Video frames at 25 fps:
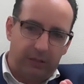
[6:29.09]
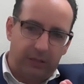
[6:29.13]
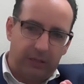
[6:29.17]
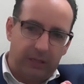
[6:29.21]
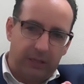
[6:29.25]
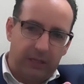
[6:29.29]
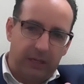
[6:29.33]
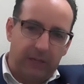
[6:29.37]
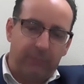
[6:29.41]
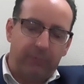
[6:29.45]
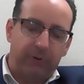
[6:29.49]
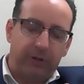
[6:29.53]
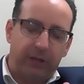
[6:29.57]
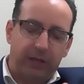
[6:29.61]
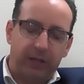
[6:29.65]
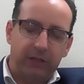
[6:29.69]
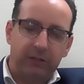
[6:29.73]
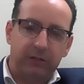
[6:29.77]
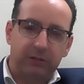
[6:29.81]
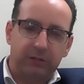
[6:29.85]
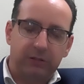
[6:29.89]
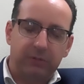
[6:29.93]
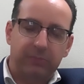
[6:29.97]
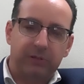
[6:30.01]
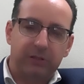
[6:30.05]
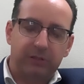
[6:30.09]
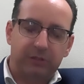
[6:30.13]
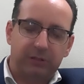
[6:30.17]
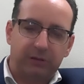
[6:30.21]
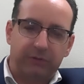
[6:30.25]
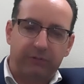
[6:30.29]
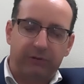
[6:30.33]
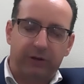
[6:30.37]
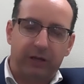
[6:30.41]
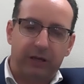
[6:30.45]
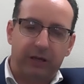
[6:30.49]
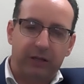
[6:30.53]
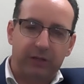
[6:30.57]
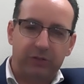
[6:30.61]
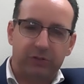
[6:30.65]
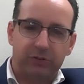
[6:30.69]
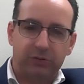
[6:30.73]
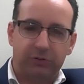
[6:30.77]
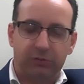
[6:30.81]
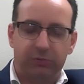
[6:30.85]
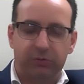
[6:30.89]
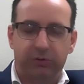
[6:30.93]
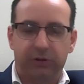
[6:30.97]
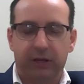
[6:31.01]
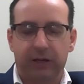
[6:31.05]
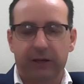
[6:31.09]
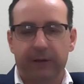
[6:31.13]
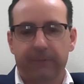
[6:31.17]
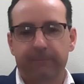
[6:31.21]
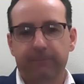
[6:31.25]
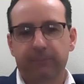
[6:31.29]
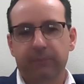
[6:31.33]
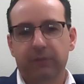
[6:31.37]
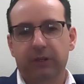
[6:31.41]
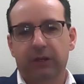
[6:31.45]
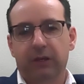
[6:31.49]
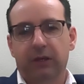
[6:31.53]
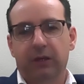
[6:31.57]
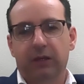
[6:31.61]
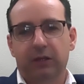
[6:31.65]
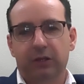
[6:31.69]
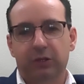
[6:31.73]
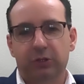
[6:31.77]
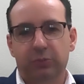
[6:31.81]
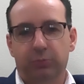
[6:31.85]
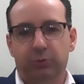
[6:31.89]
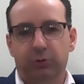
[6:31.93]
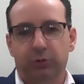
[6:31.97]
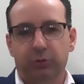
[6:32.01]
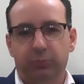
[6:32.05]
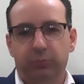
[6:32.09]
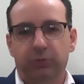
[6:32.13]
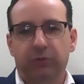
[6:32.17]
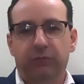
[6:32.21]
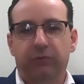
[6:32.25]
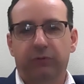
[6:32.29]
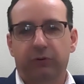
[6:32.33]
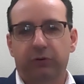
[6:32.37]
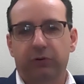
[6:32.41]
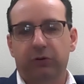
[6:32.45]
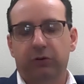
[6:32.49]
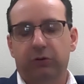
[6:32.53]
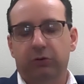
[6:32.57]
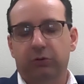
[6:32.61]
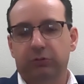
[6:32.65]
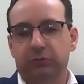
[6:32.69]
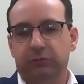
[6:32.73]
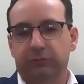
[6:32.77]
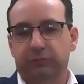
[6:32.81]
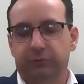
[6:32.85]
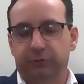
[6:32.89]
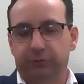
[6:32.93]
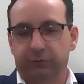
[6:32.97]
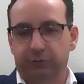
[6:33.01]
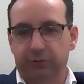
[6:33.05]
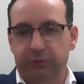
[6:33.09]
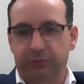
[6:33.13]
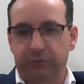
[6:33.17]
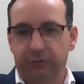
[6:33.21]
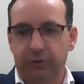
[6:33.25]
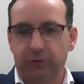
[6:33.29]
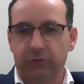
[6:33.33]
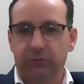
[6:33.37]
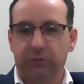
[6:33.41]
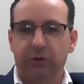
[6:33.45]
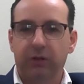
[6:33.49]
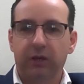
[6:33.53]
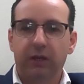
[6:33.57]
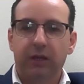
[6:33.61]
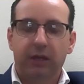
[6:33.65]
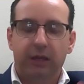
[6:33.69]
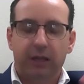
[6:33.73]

an apprehended domestic violence order is brought before a court for review,